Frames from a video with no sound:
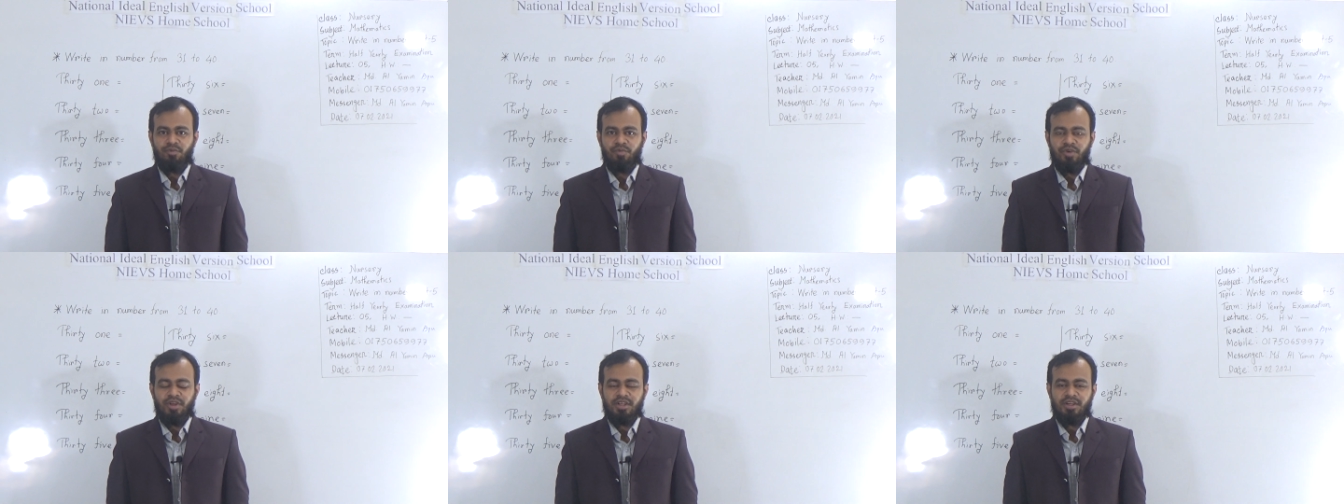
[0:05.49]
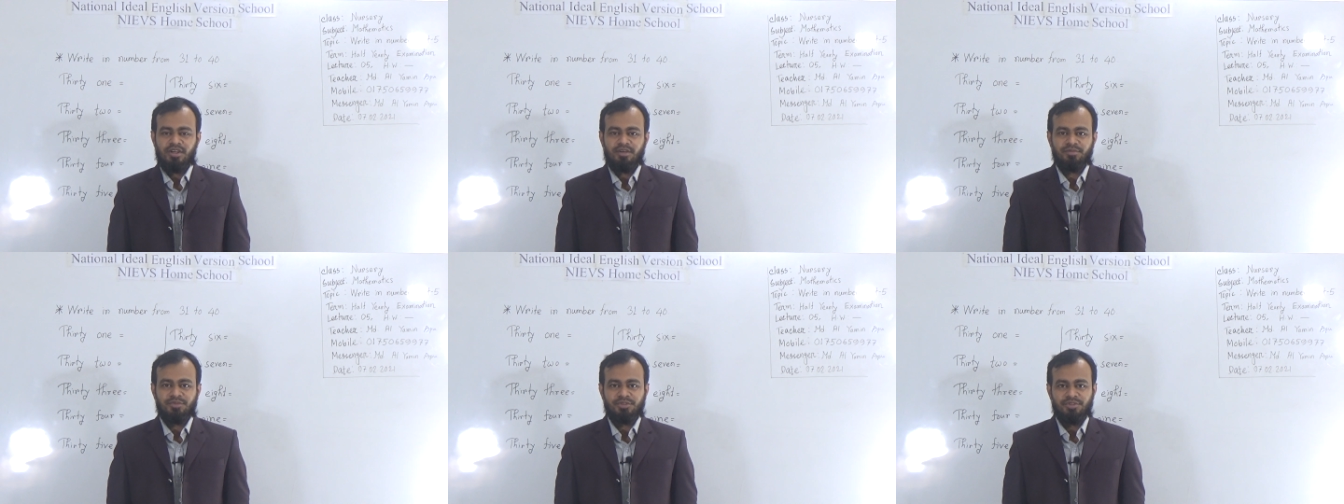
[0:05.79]

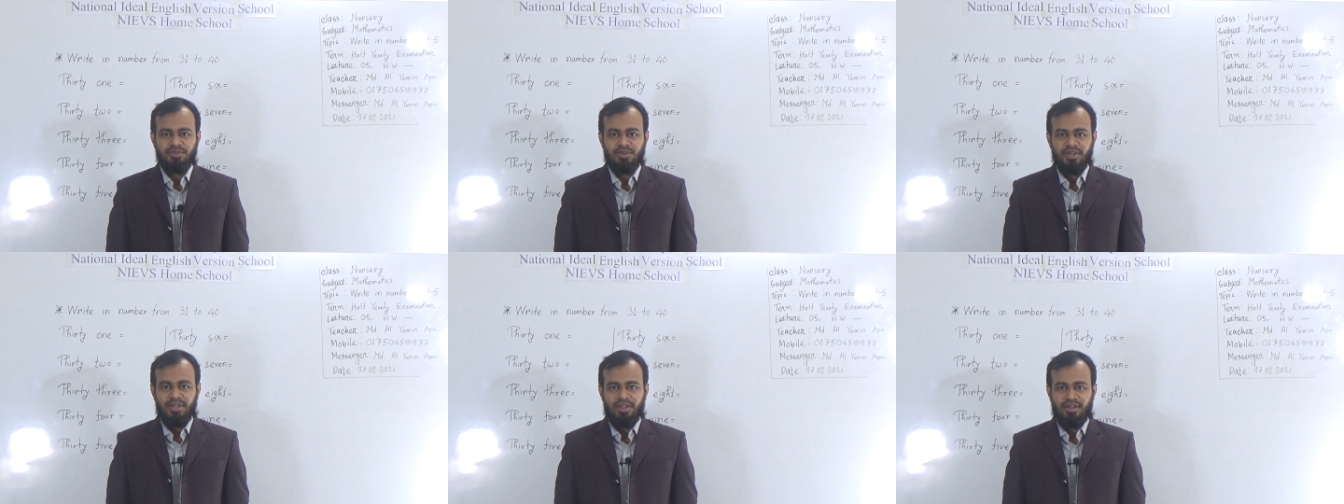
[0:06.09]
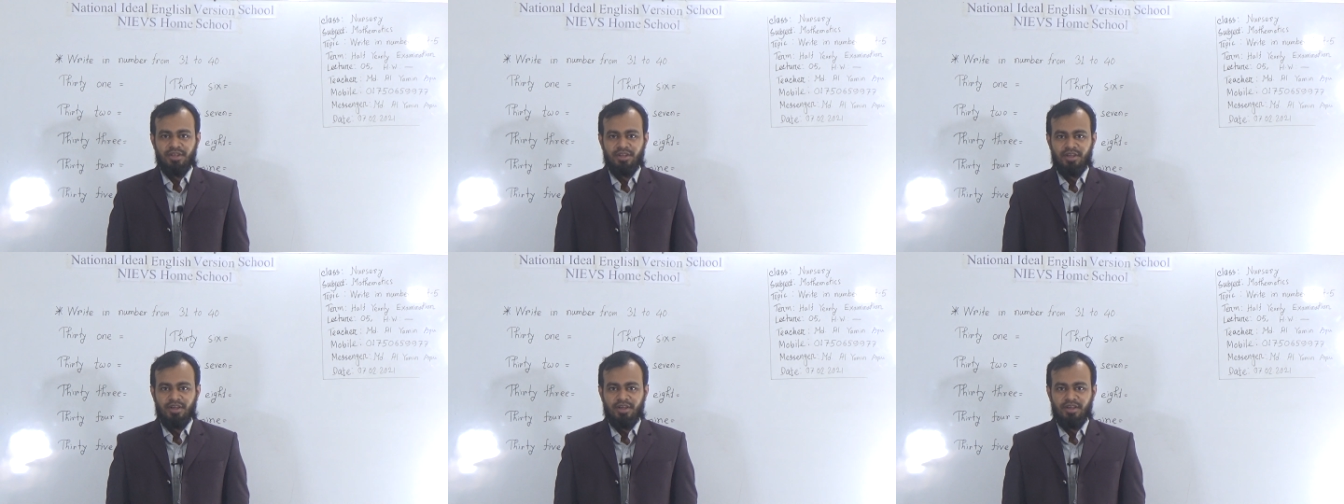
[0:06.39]
Welcome to
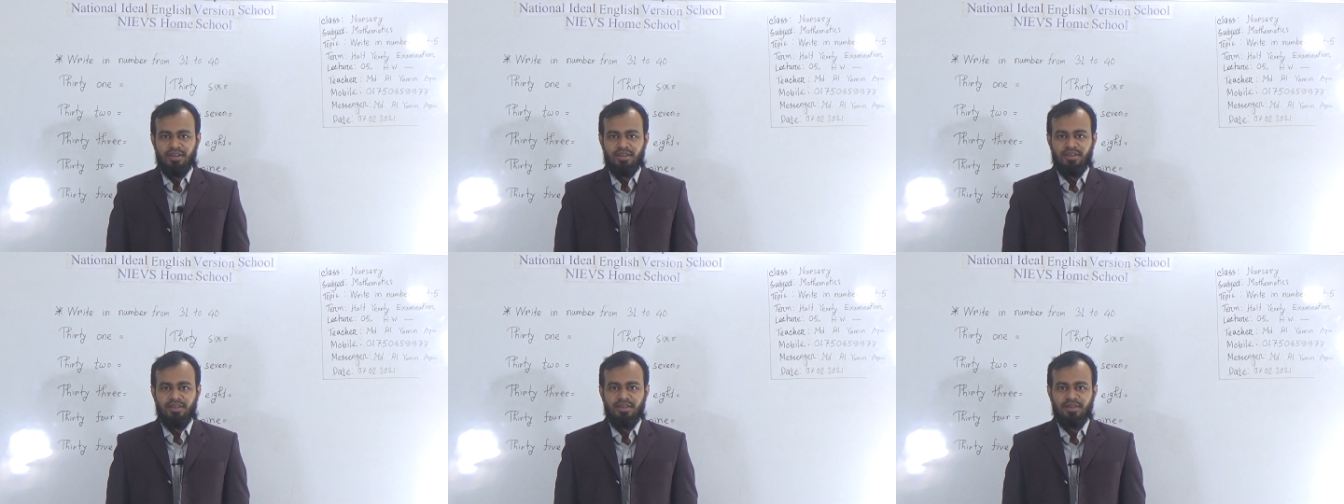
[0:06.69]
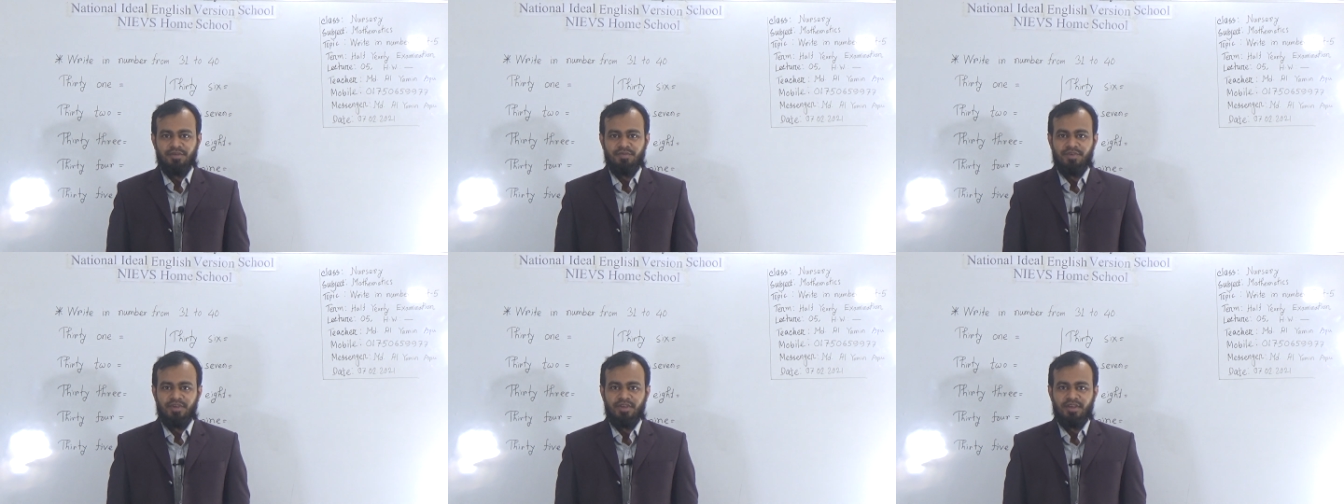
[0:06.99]

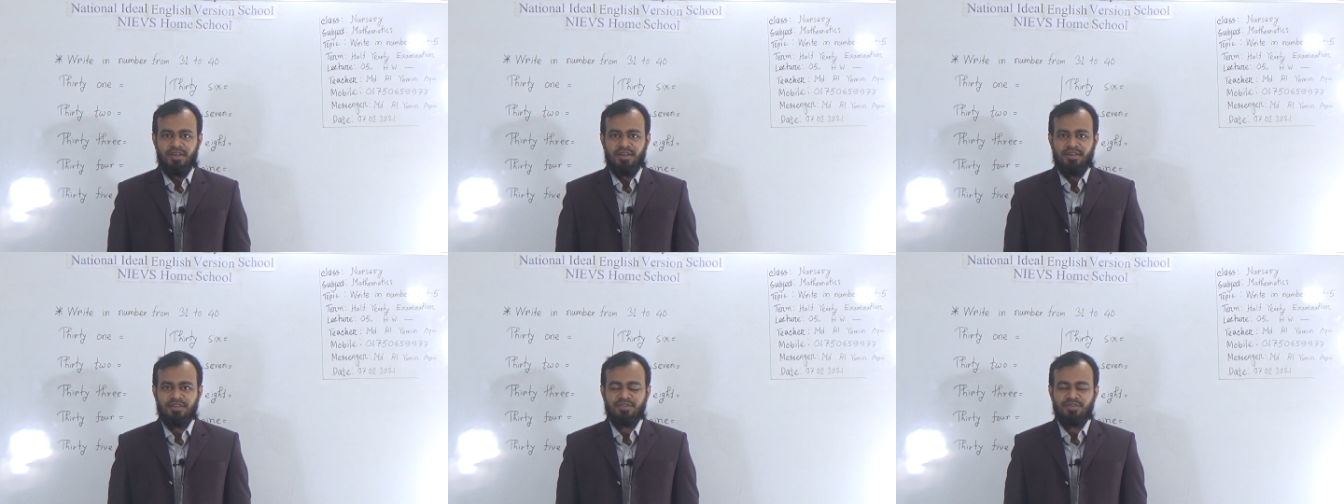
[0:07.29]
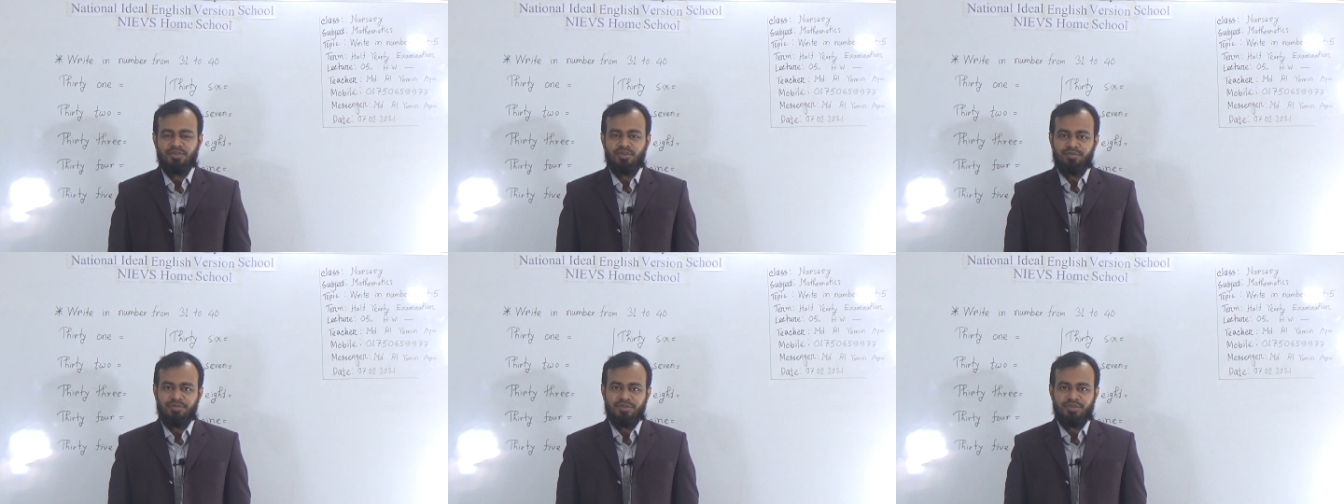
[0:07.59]

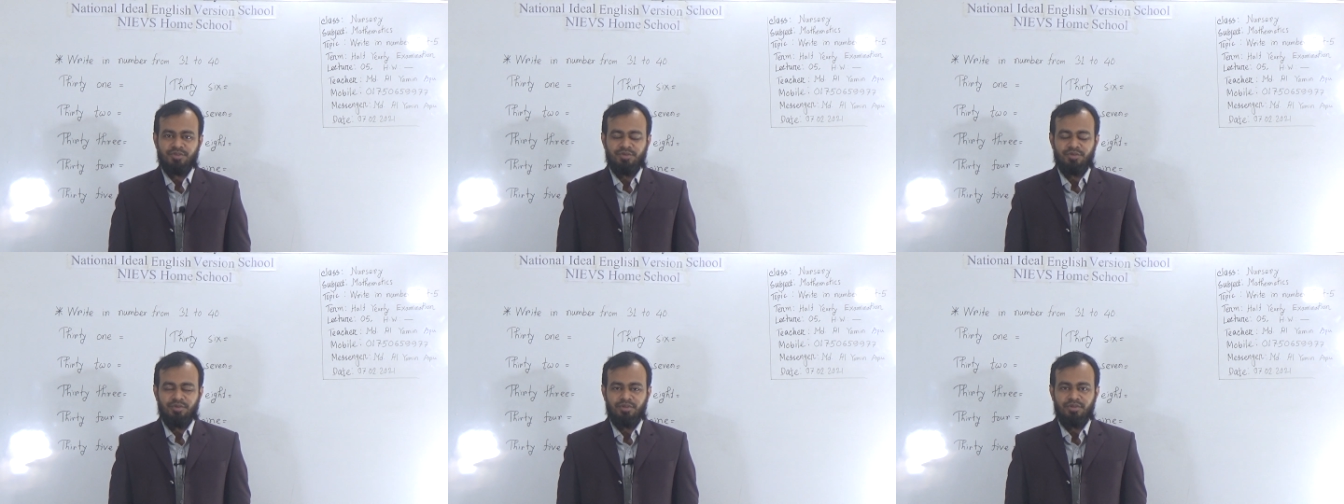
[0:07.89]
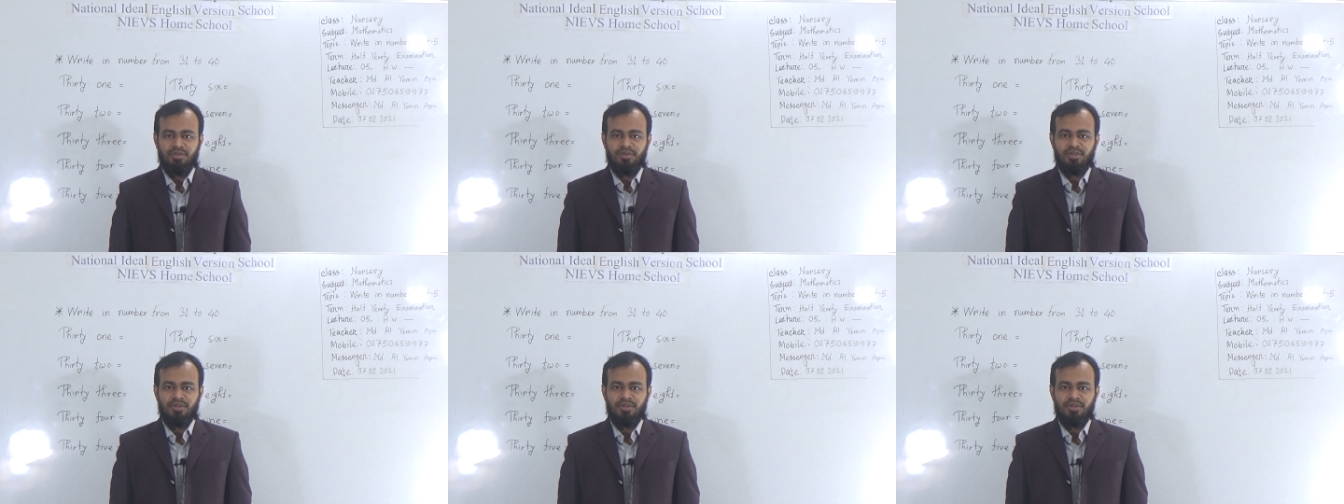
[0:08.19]
NIEVS Home School.